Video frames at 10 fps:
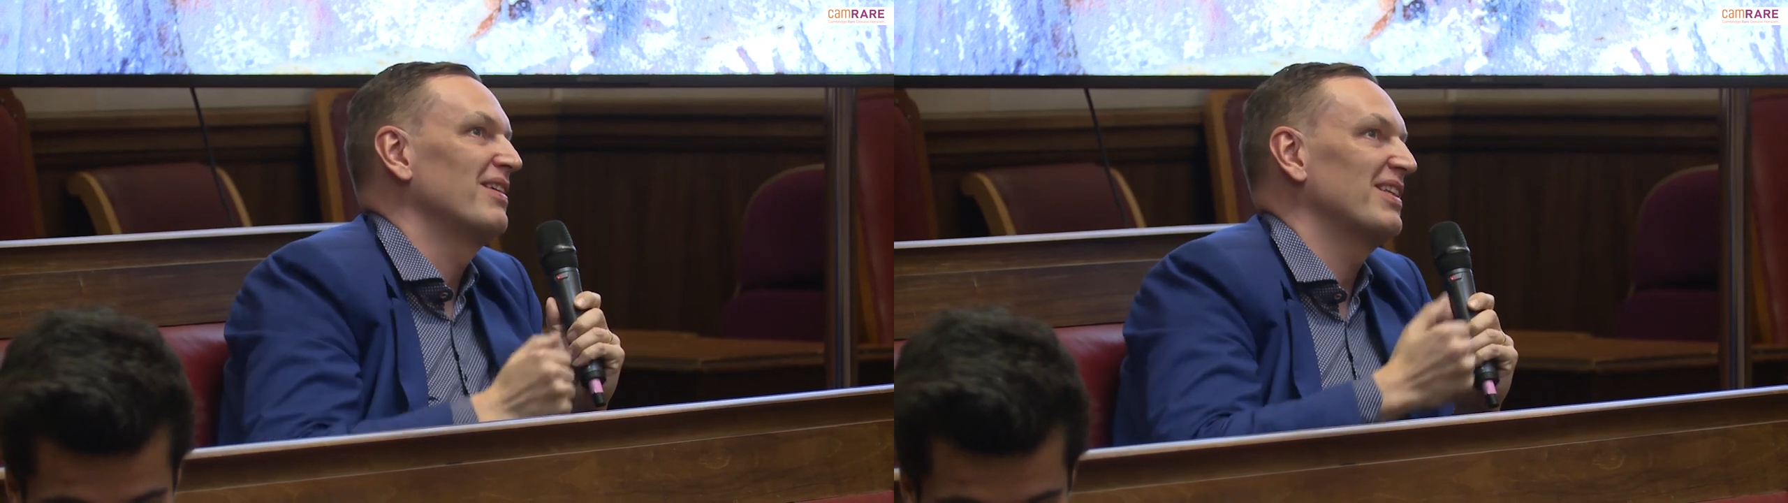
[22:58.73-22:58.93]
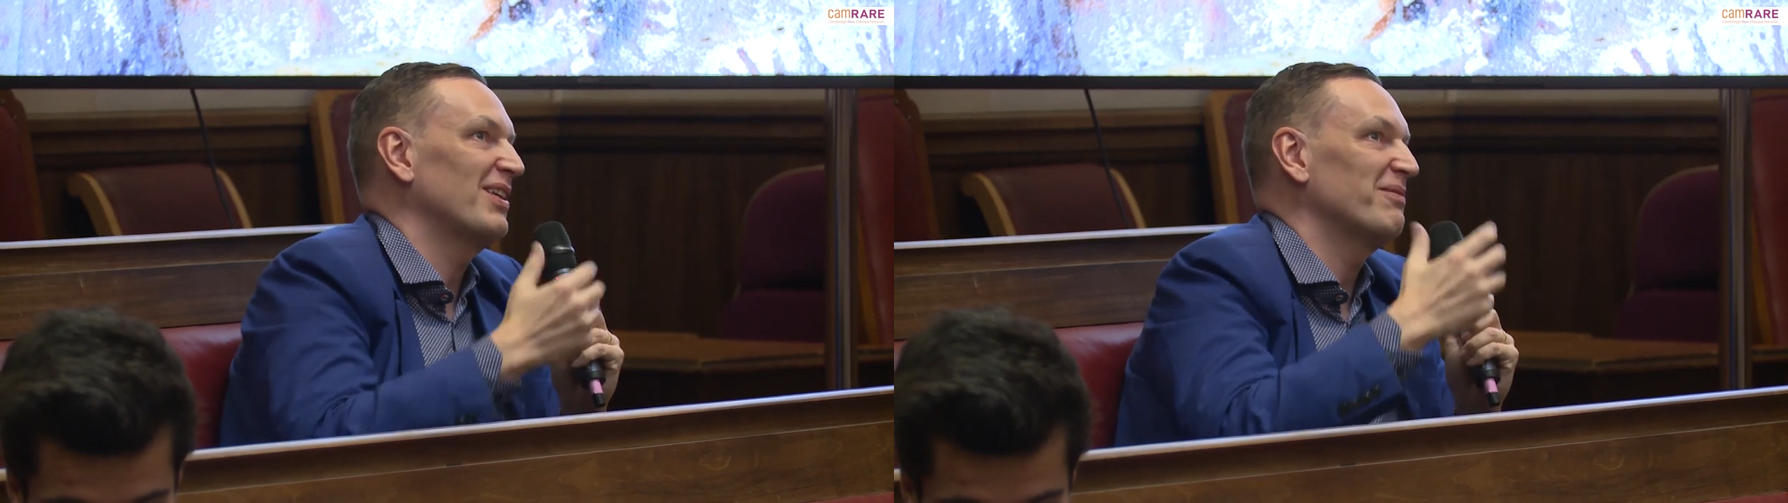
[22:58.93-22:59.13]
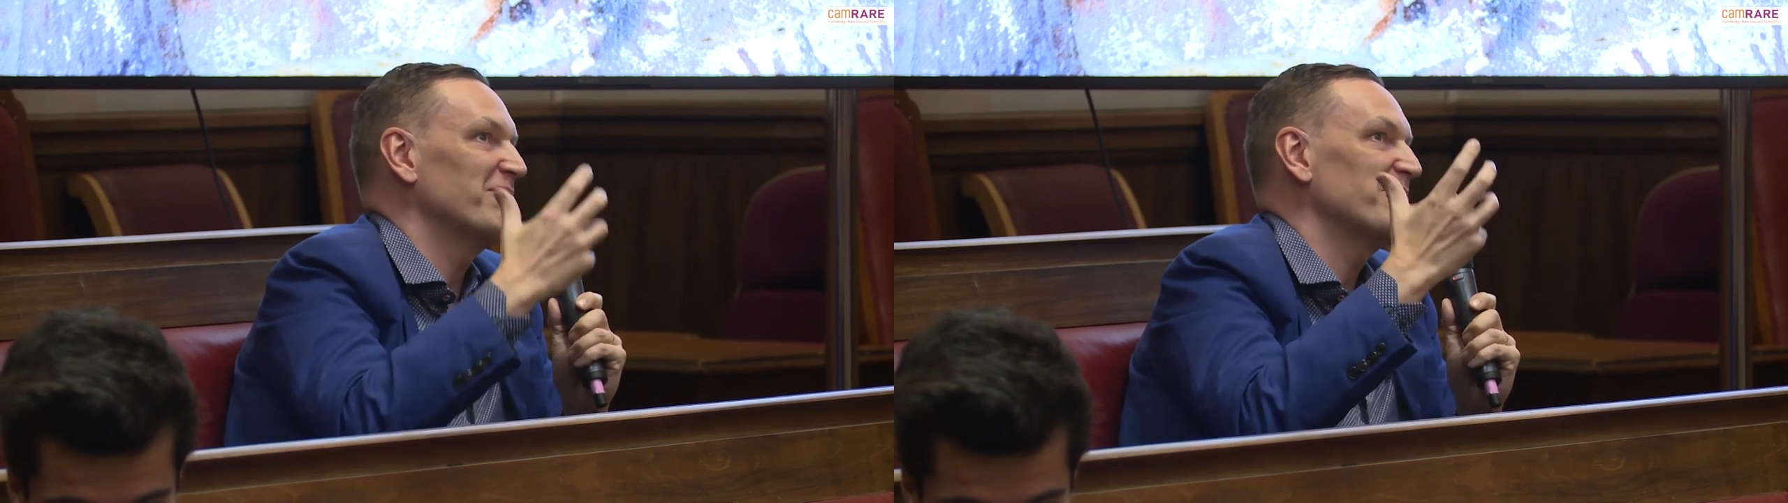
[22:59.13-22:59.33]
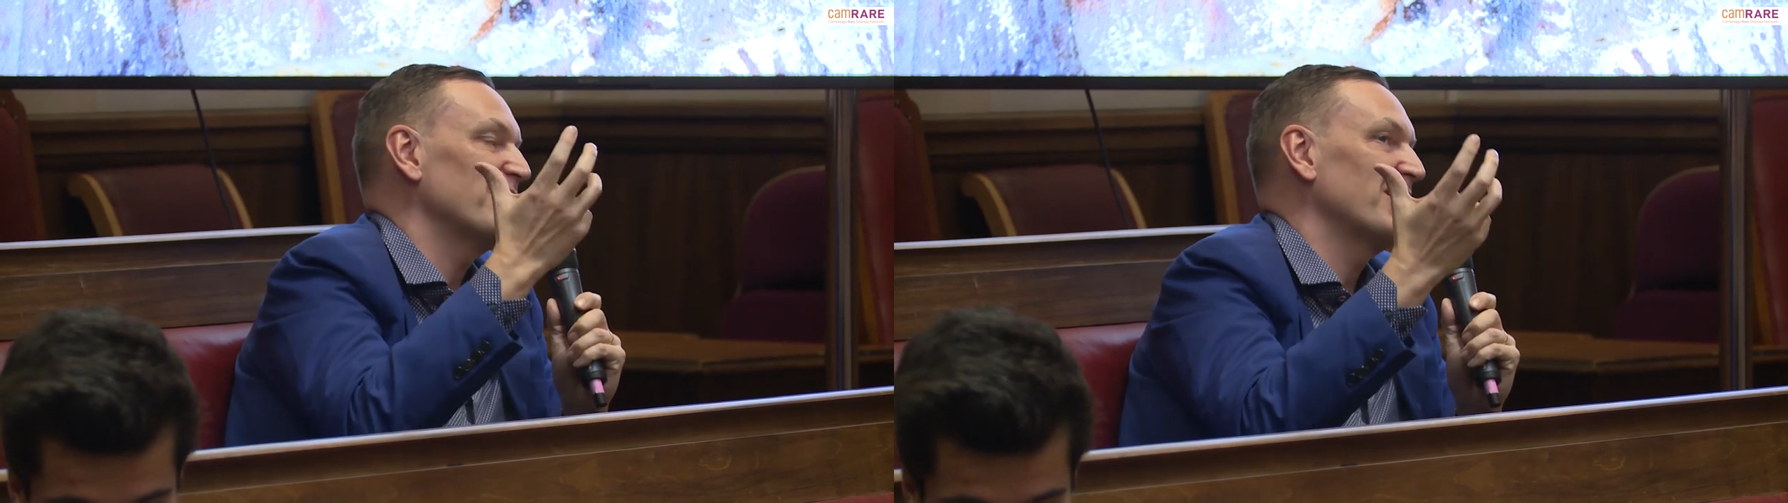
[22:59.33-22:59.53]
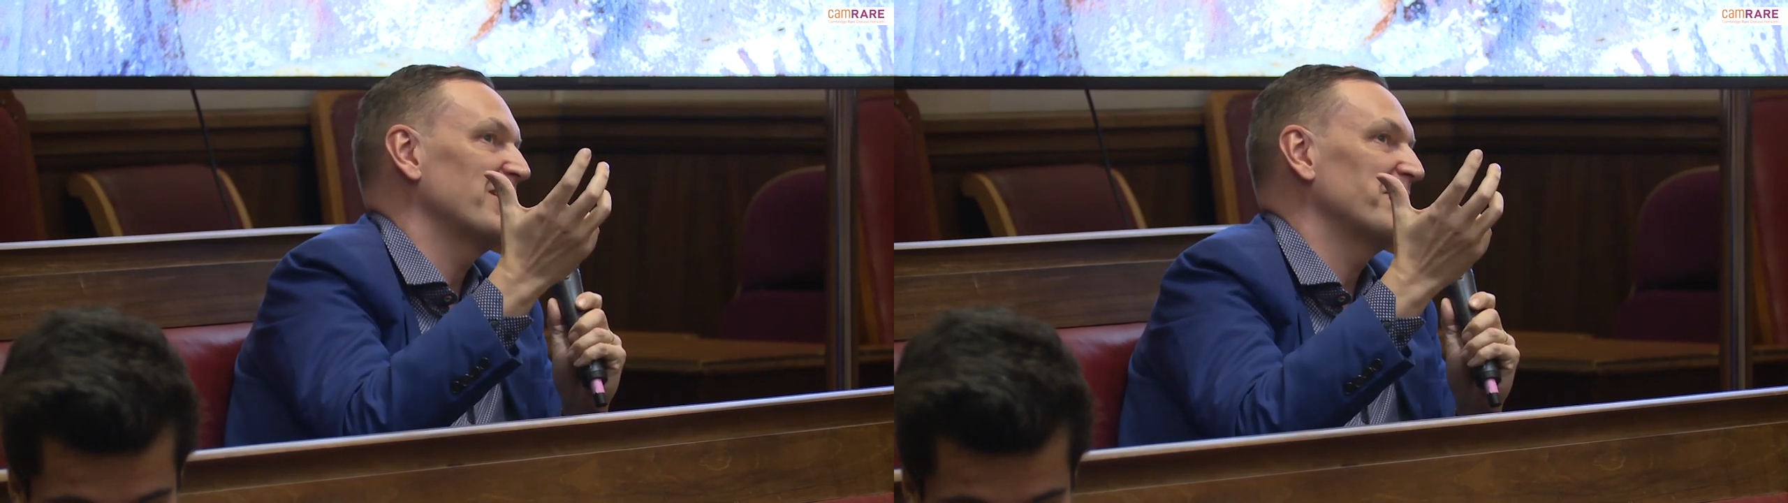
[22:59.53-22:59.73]
the,
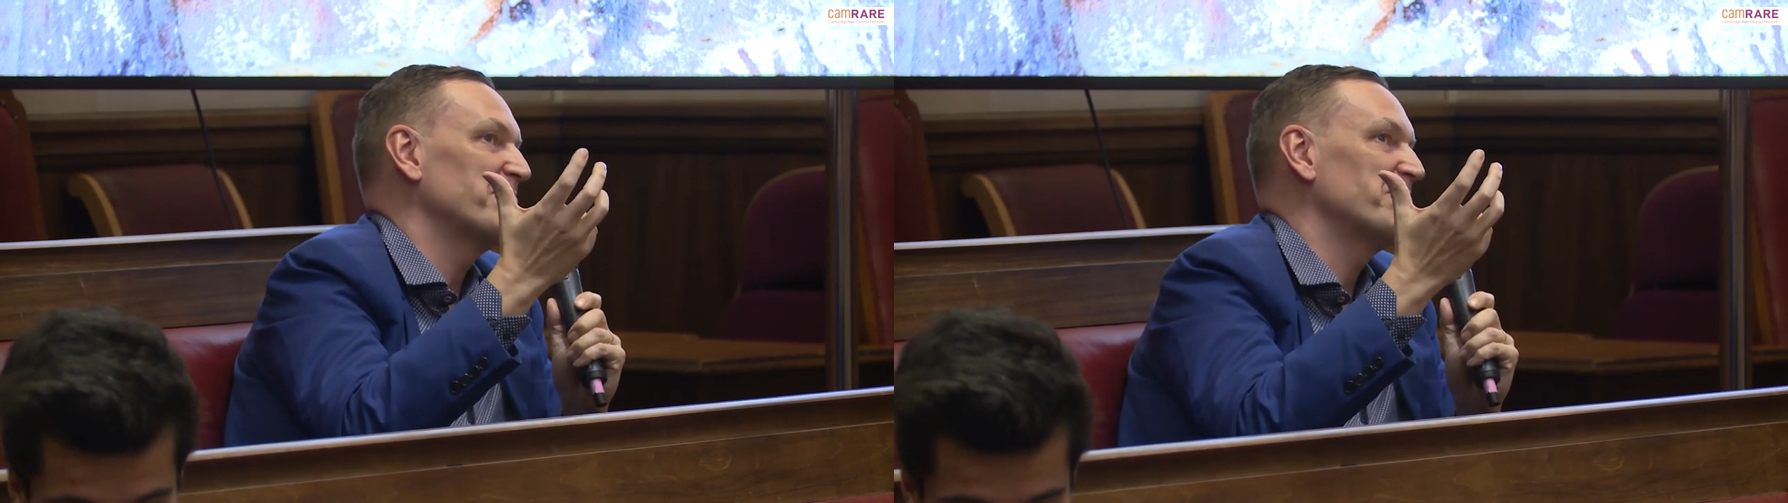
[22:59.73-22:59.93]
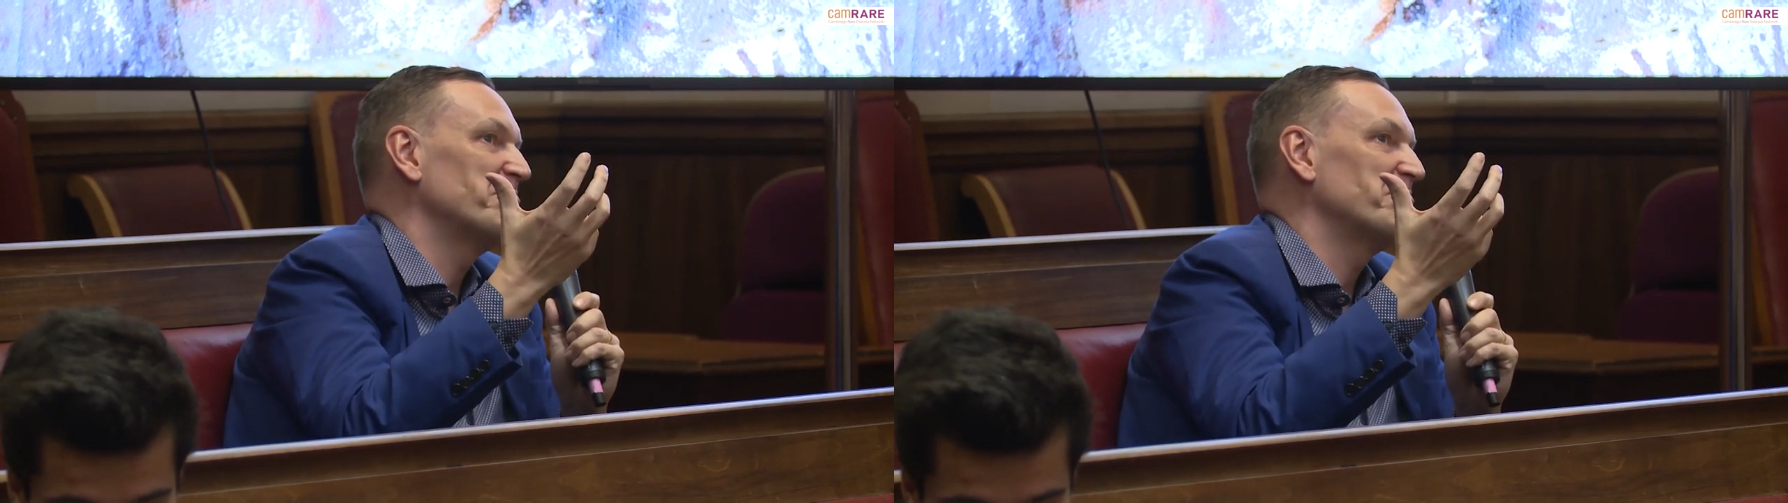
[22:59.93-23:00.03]
the